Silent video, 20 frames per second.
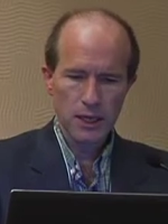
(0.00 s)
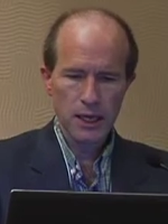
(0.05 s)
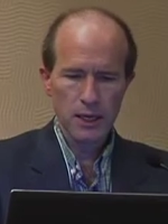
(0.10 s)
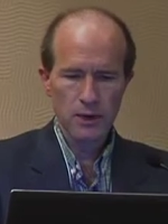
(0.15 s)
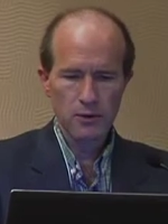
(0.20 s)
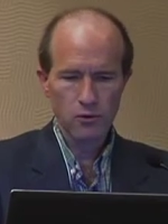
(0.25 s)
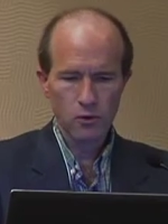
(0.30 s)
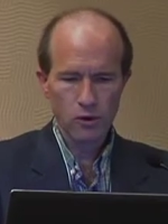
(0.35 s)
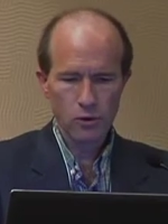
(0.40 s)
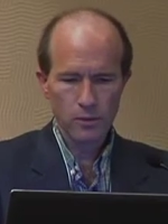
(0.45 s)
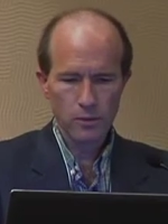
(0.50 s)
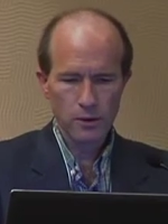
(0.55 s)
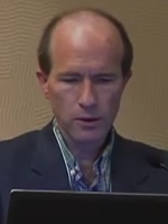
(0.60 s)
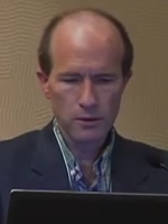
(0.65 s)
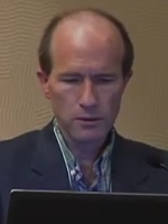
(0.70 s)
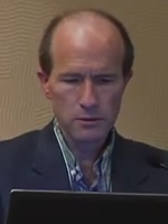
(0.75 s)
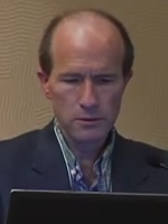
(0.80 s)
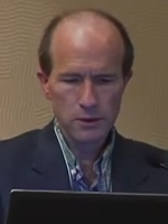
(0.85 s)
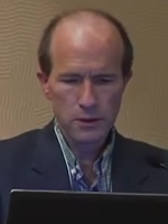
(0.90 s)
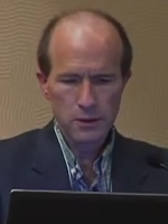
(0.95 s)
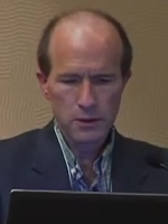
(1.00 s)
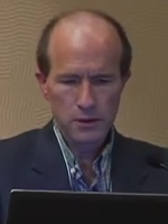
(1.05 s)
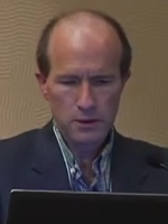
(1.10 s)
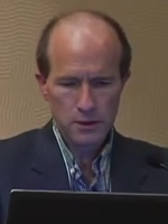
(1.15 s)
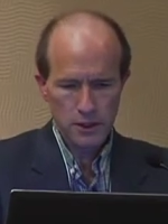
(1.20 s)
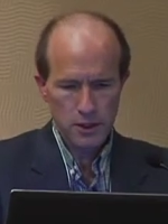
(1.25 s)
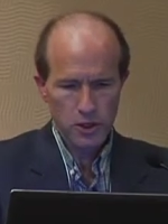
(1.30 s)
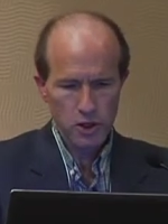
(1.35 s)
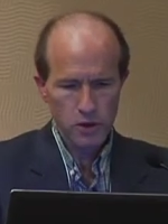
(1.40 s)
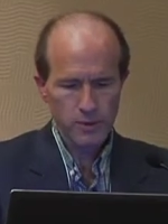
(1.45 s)
at normal
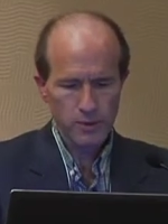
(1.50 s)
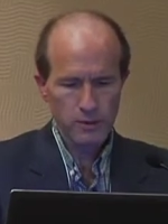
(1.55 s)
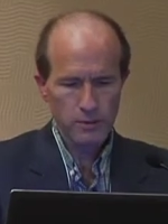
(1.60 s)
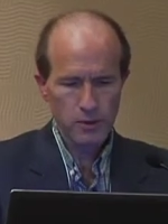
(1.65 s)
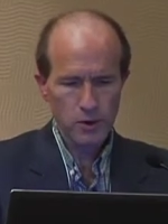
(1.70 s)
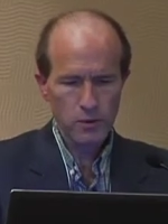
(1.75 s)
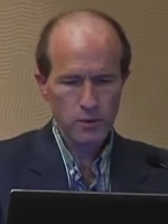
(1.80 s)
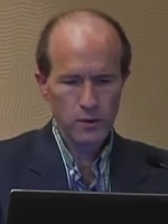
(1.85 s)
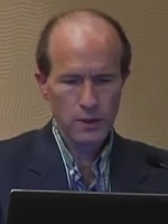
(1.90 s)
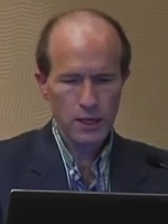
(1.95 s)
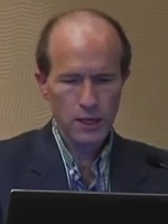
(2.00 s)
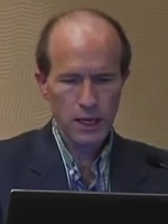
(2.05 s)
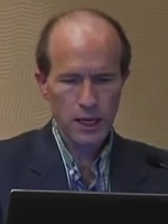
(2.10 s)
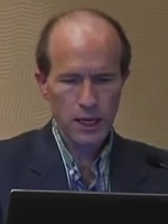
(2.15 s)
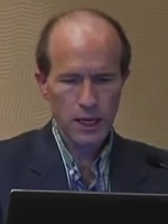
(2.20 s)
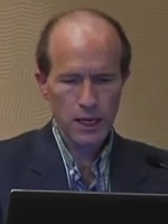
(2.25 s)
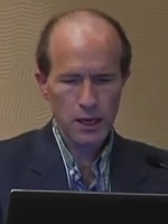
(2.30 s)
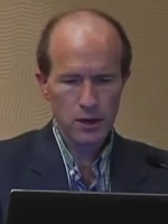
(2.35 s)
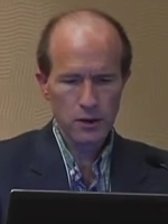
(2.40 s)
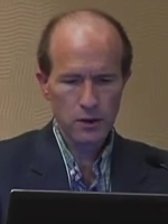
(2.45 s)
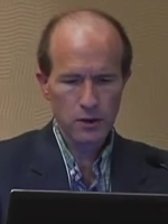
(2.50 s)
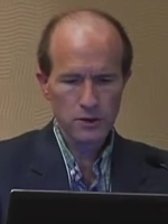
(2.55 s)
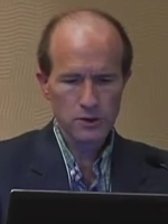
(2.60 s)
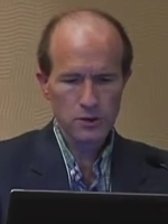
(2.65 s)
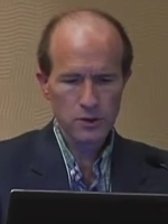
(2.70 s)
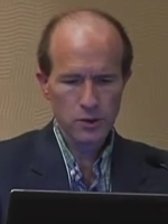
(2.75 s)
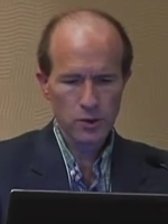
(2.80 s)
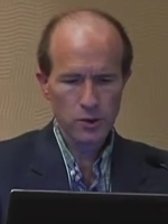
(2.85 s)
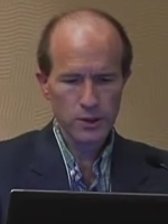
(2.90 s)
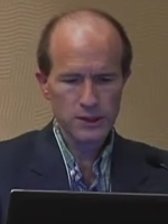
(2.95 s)
human bone and
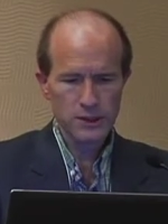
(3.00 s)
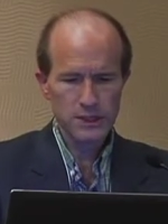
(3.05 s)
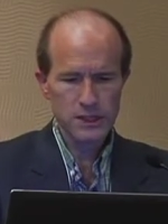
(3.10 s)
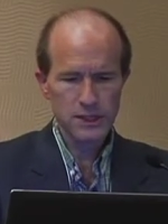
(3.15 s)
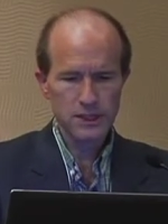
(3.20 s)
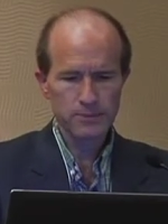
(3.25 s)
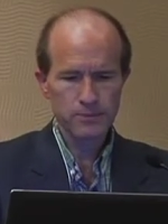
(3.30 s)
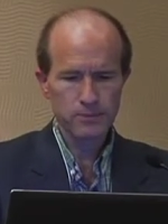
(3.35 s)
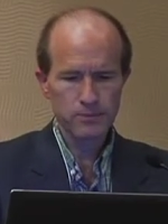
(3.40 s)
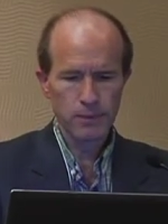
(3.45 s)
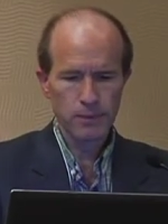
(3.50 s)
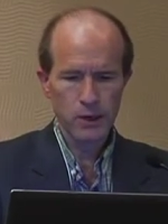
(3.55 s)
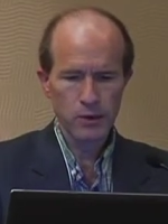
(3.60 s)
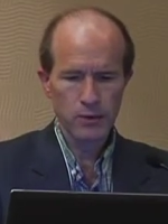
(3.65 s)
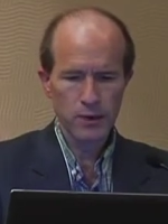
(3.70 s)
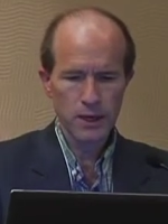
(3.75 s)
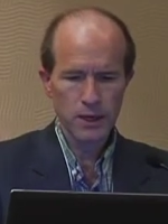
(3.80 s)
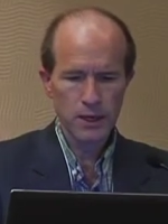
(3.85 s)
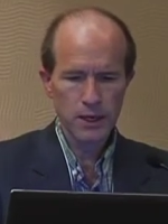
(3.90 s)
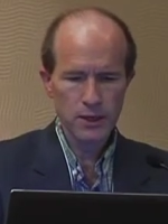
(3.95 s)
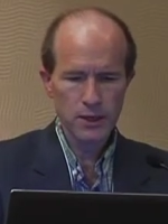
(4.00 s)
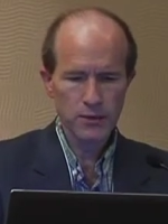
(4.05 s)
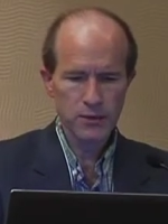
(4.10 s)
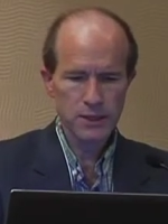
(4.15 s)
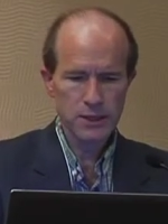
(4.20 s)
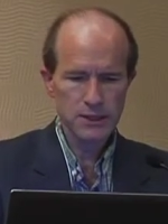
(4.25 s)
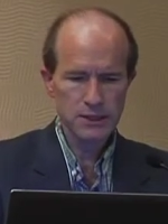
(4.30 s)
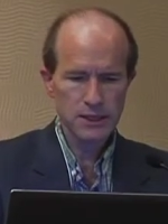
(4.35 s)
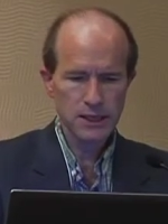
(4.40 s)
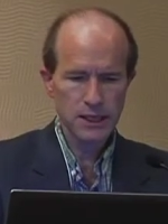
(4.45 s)
also Loeys-Dietz bone. And you
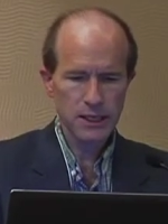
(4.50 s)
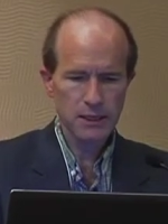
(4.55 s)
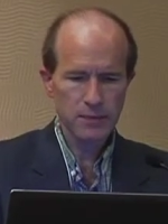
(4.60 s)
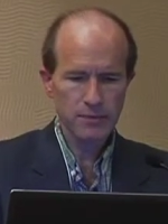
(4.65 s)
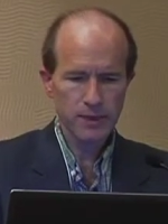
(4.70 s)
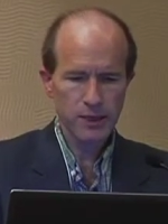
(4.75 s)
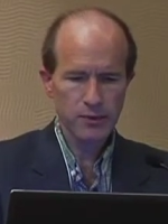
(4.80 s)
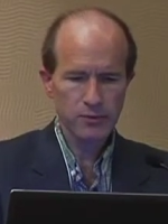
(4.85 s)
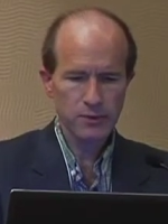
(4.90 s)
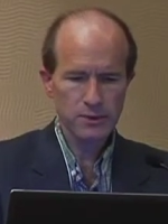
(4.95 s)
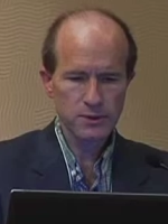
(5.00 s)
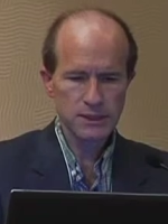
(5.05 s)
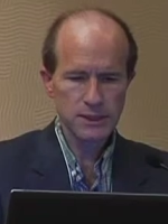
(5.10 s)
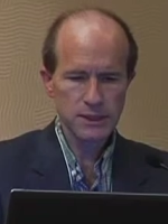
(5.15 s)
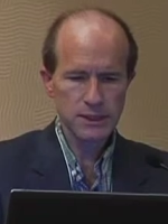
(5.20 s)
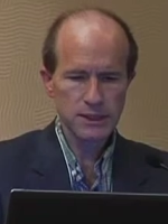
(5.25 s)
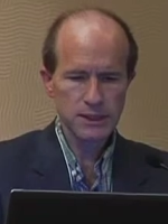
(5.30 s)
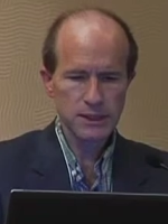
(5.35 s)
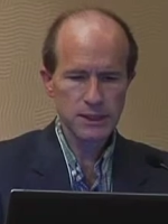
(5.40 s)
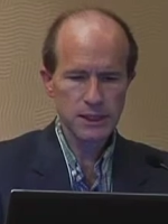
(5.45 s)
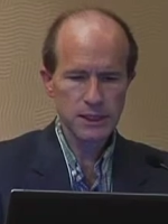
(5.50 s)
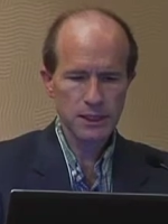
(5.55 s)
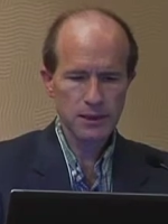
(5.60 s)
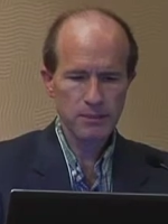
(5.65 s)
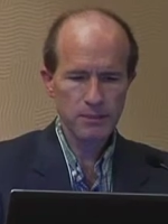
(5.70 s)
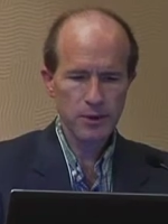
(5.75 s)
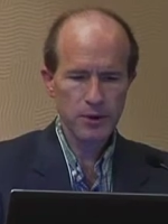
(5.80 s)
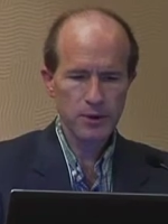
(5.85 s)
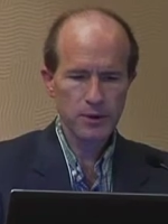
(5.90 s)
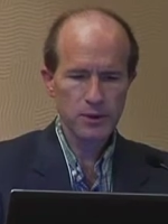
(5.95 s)
can see in the micro-CT,
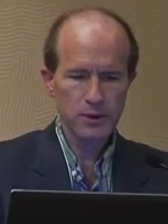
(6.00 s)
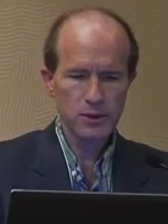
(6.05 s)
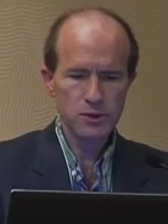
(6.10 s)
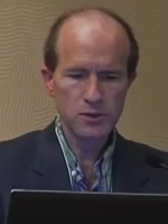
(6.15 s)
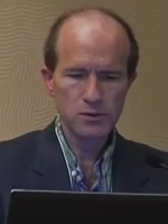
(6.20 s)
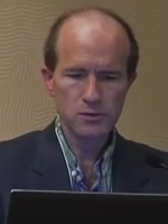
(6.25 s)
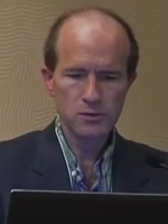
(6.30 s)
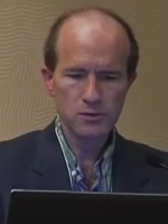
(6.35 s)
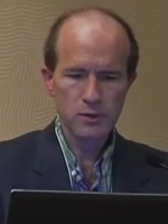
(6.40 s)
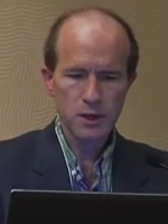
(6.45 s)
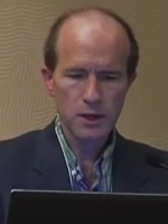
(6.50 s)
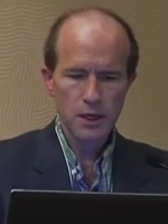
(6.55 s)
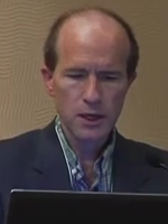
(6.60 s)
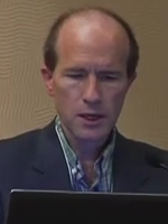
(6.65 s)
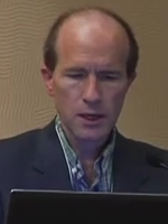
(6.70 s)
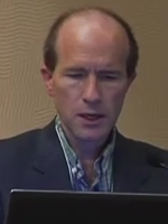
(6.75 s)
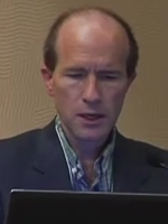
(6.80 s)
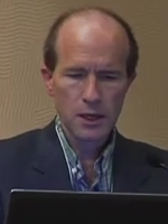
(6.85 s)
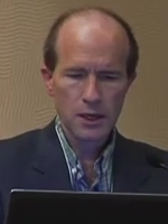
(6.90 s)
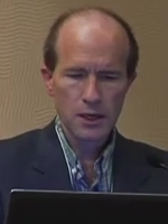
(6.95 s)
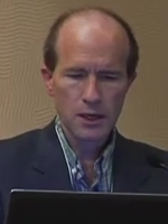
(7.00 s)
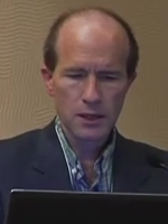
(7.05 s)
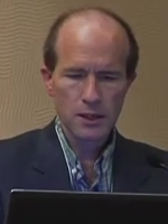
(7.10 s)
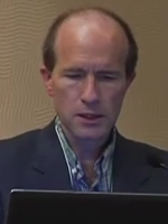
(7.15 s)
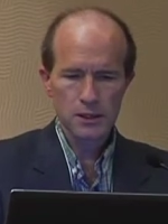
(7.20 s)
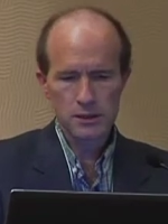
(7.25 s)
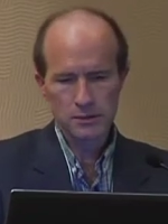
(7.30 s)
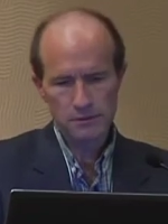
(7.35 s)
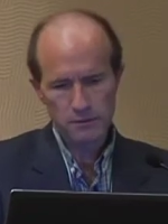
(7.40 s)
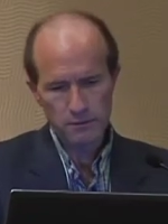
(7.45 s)
comparing the two
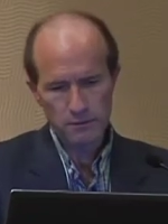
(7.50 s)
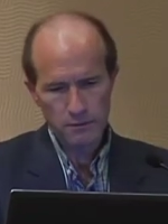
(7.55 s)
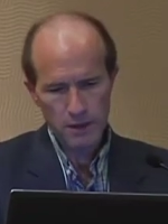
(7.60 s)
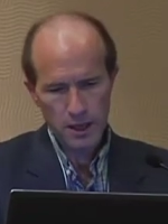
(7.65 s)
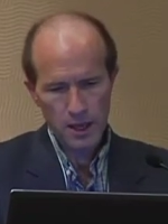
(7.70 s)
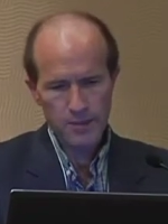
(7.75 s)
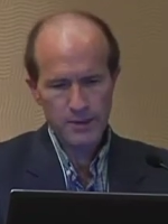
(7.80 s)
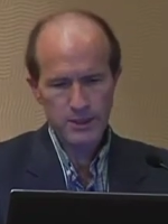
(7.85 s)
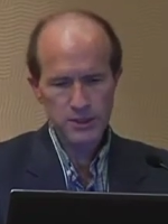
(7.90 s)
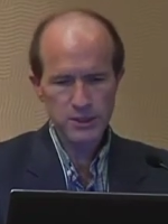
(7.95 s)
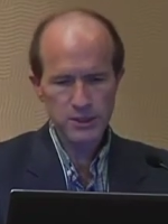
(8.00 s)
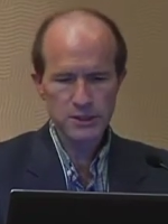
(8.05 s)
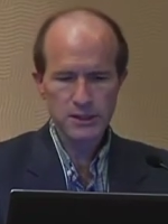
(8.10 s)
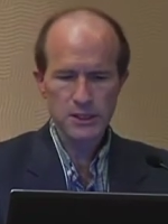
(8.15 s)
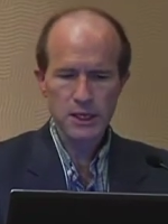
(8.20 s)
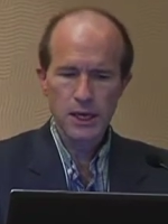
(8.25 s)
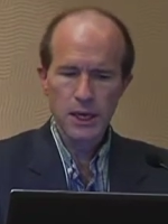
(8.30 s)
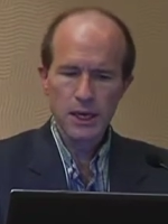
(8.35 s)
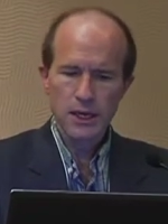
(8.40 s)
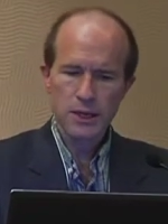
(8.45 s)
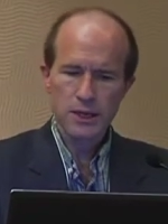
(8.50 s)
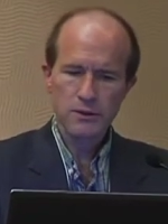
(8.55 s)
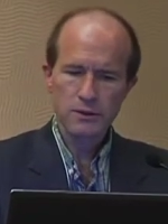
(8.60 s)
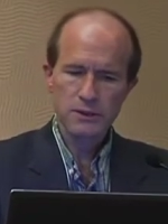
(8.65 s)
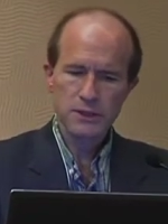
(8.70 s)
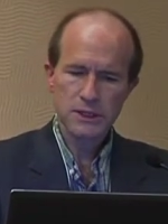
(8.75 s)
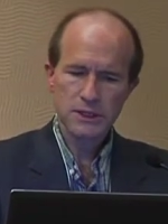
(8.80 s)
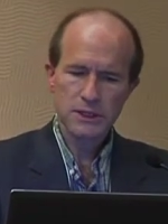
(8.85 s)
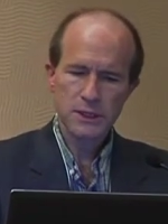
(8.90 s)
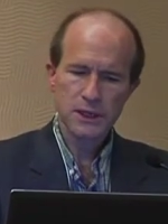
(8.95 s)
images,
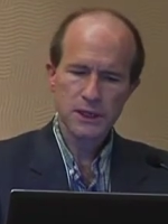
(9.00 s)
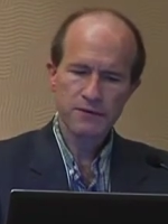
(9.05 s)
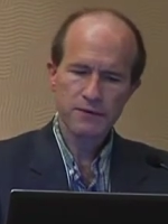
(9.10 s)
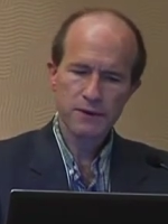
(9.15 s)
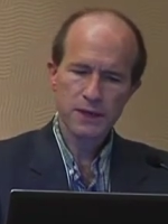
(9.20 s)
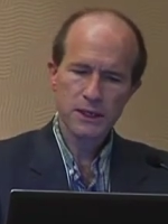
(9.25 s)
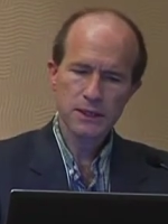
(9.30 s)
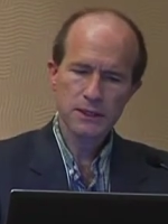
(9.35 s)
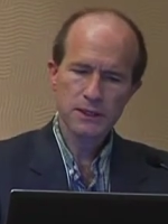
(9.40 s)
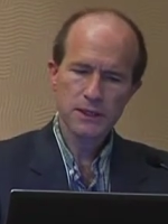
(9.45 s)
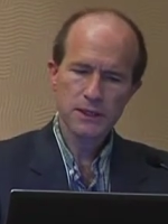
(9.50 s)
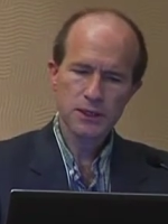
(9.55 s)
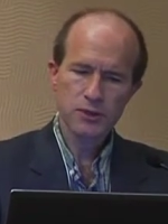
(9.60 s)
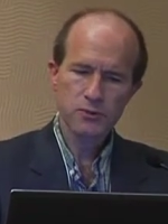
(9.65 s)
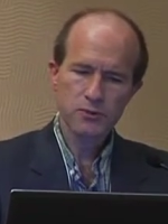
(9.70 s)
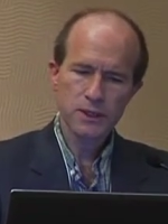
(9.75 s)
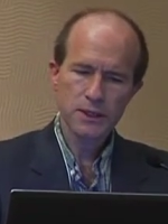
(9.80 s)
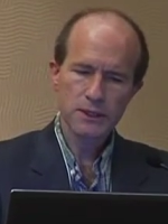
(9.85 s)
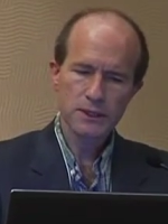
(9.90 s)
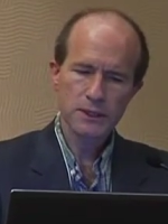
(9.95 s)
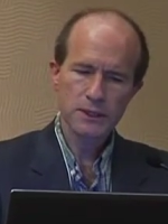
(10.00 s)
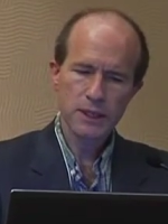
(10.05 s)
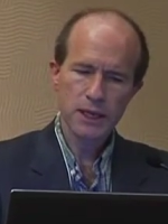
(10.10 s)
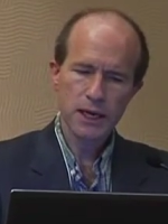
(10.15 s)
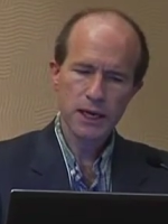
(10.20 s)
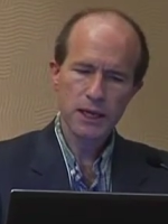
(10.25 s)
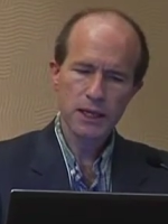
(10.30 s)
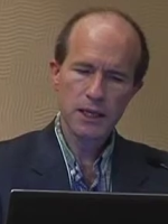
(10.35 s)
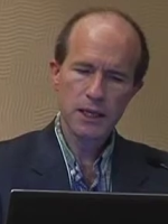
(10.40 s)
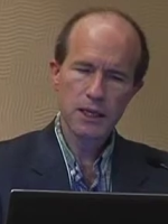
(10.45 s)
there's a significant decrease
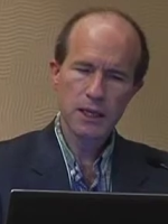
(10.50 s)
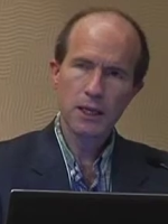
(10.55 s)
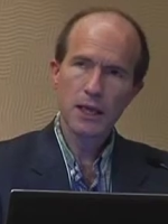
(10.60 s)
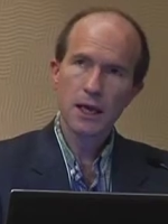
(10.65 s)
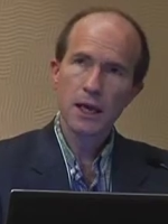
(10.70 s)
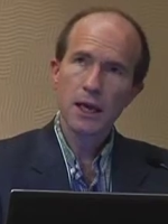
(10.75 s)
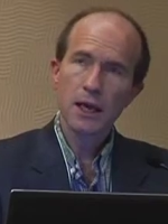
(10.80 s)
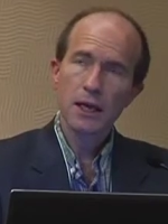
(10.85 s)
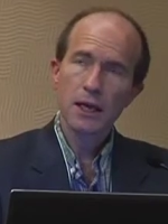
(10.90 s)
in the